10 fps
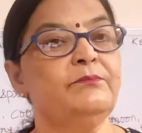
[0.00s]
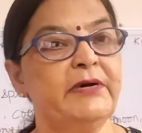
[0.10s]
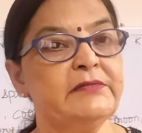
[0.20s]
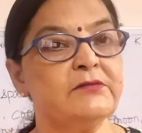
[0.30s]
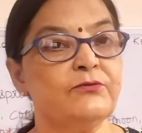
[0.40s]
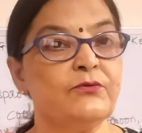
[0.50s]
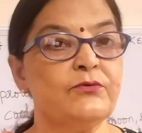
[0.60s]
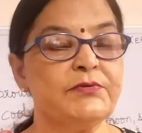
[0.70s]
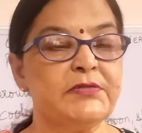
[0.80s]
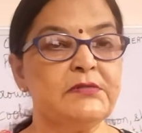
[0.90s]
musk
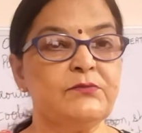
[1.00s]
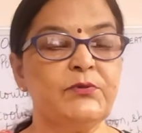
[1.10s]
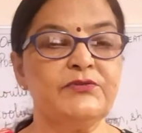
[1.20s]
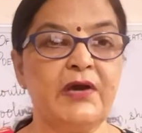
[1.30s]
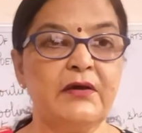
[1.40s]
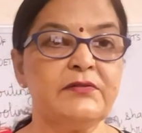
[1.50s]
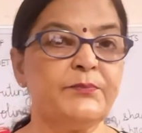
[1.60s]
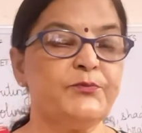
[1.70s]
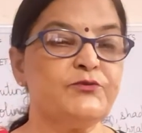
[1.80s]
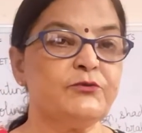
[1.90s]
roses, which are
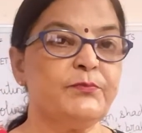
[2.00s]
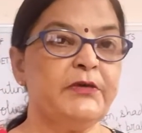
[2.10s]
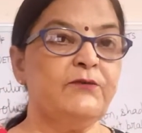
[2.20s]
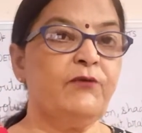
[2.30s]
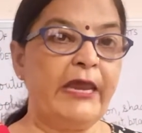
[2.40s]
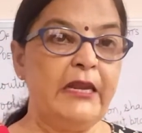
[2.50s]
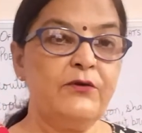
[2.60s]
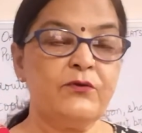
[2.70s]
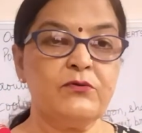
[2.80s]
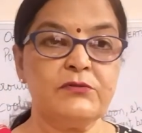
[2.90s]
supposed to be
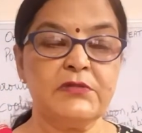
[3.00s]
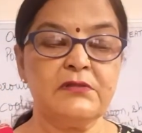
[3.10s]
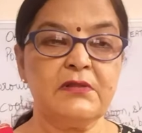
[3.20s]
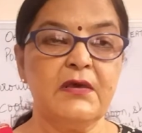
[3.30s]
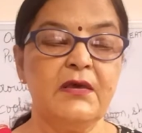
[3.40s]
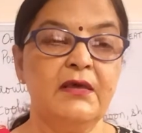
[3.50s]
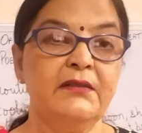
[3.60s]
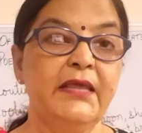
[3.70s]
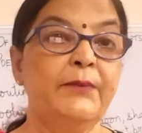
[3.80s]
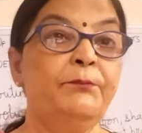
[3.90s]
wild roses,
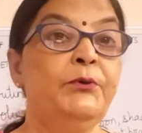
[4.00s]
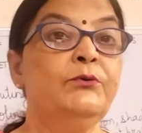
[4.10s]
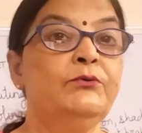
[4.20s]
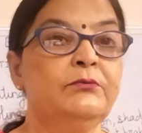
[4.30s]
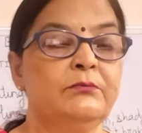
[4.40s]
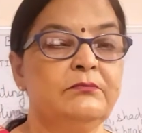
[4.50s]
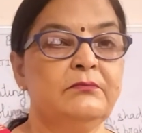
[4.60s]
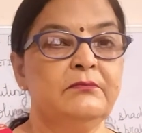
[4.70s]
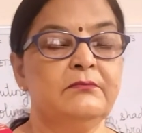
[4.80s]
they bloom.